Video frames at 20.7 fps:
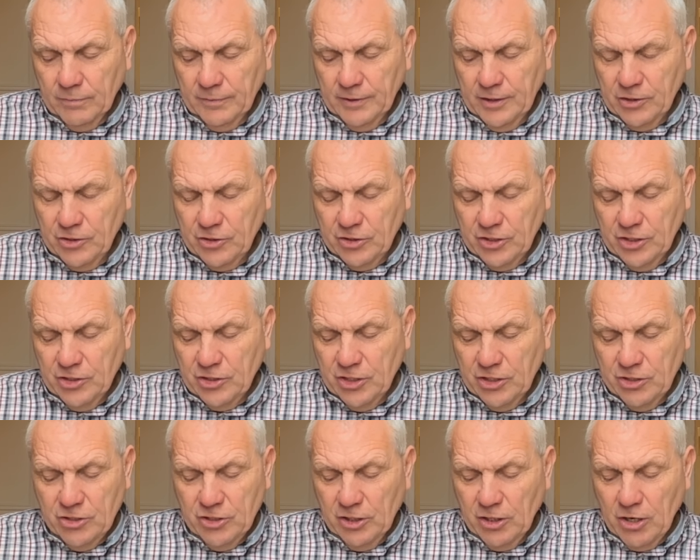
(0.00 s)
this
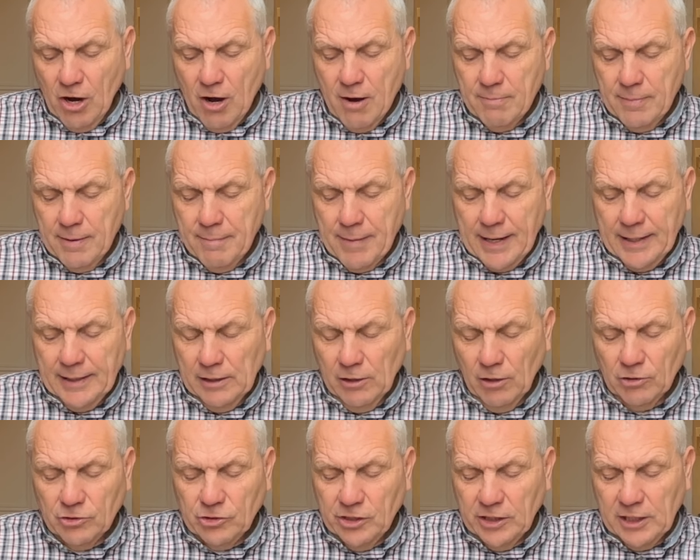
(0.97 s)
decision can't be made
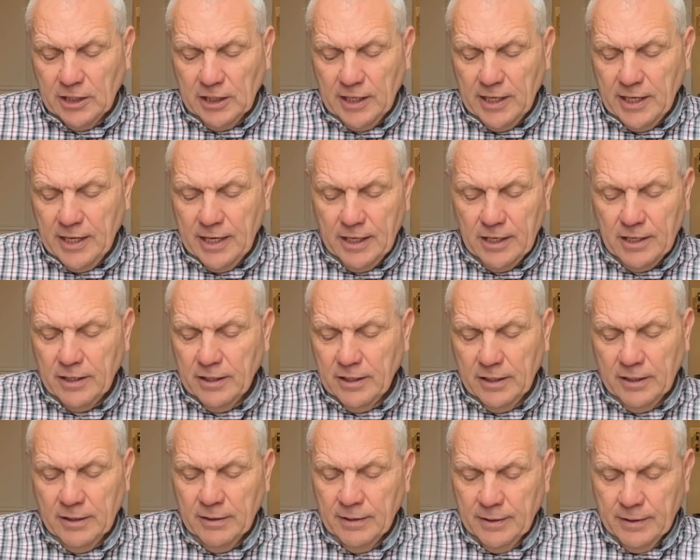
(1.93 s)
logically, it
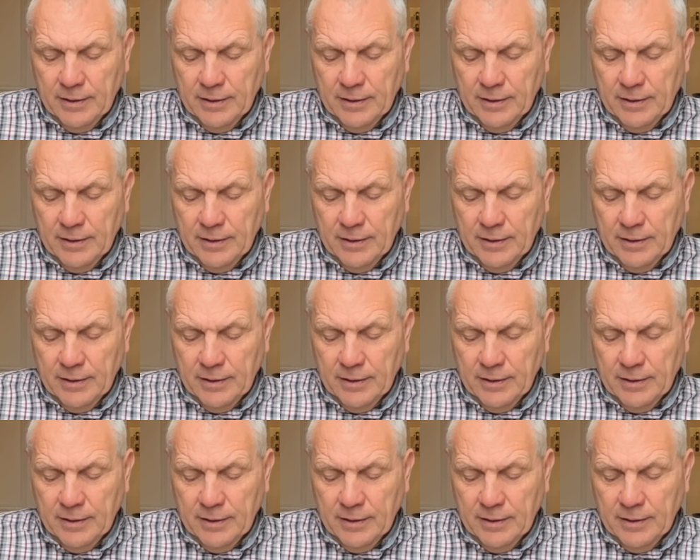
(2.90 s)
can